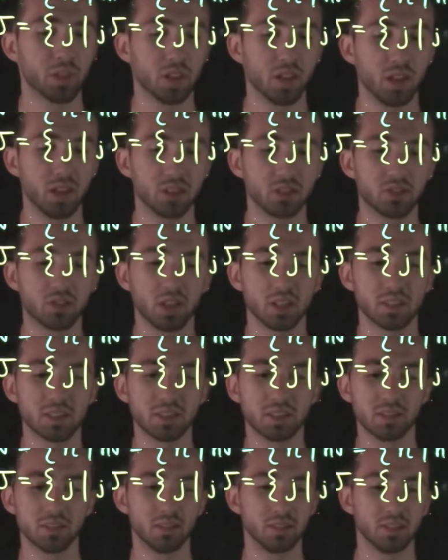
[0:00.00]
is
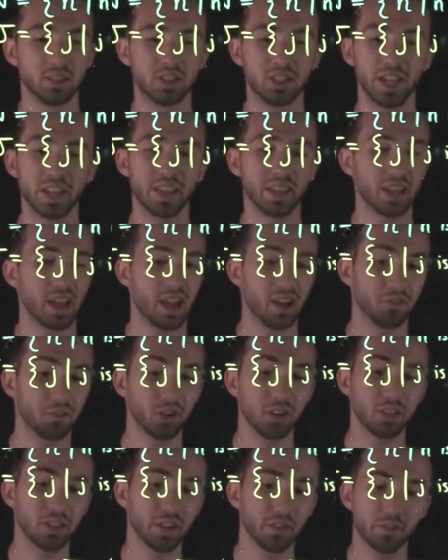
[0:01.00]
just taking
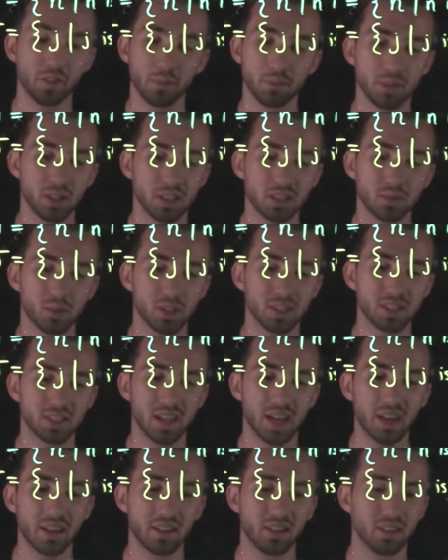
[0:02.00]
everything from this one
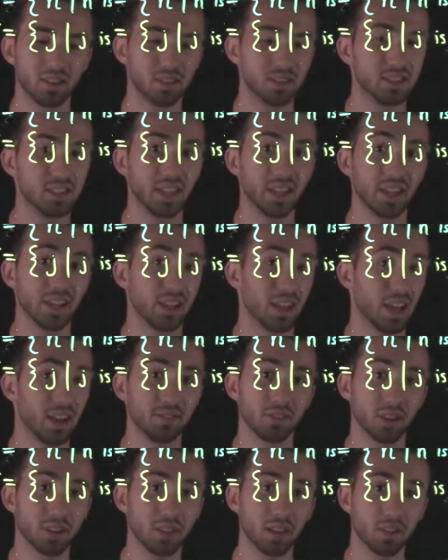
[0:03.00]
set, taking
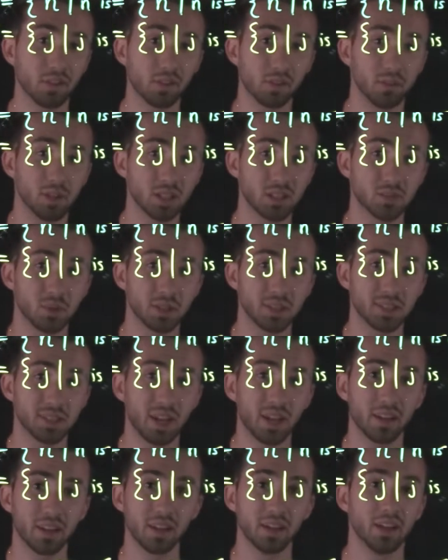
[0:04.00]
everything from this one
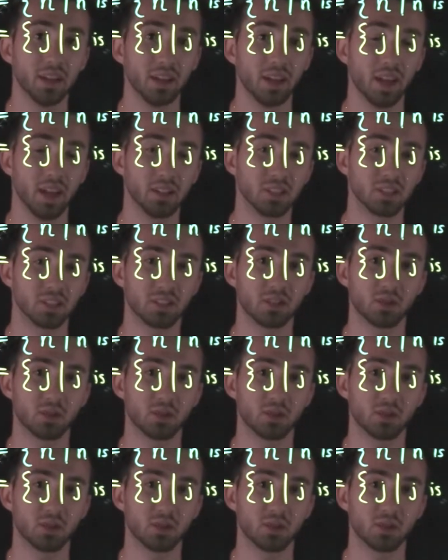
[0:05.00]
set, and just